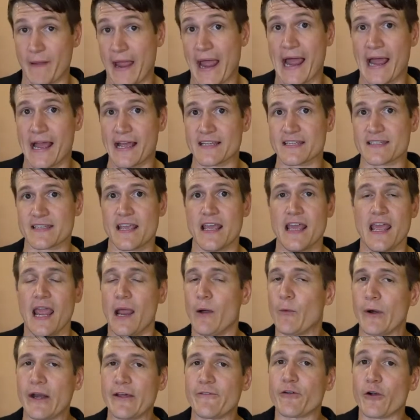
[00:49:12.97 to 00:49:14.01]
past,
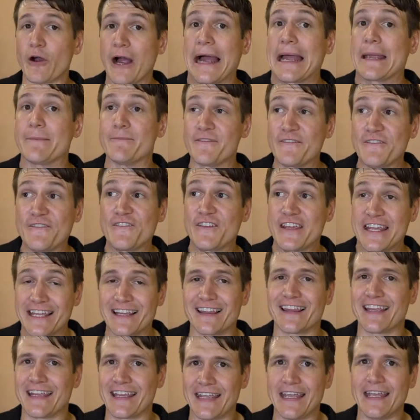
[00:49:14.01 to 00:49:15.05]
and whenever I'm
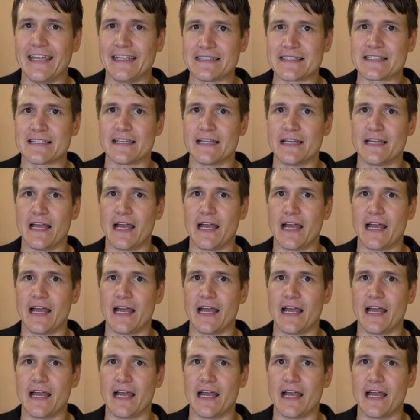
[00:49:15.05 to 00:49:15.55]
feeling it,